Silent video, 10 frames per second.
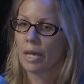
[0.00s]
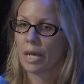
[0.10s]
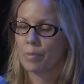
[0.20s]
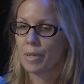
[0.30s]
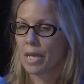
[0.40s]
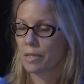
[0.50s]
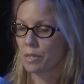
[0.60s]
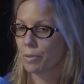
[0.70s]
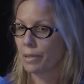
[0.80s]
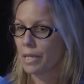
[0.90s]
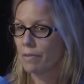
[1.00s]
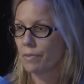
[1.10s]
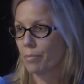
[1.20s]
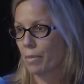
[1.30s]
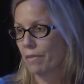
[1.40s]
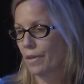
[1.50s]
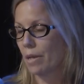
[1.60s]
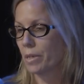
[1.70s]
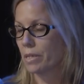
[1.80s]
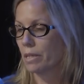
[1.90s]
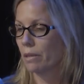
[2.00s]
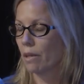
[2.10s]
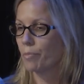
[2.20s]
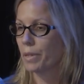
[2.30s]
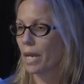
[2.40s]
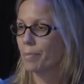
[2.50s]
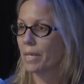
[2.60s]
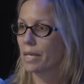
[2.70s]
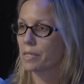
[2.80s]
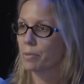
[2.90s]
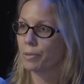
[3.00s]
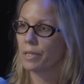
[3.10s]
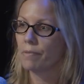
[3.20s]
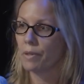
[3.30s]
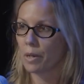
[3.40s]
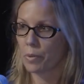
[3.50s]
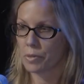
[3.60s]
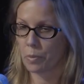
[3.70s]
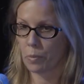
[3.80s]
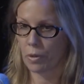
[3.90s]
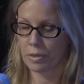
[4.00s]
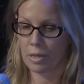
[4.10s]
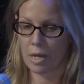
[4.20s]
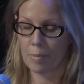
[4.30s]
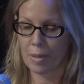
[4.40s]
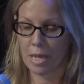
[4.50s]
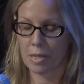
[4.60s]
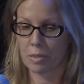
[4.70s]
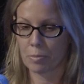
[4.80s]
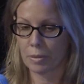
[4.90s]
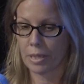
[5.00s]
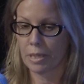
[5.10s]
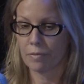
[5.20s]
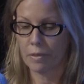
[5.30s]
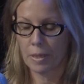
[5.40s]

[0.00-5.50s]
And I began to believe that my family didn't love me, and I began to believe that I wasn't worth it, and I began to believe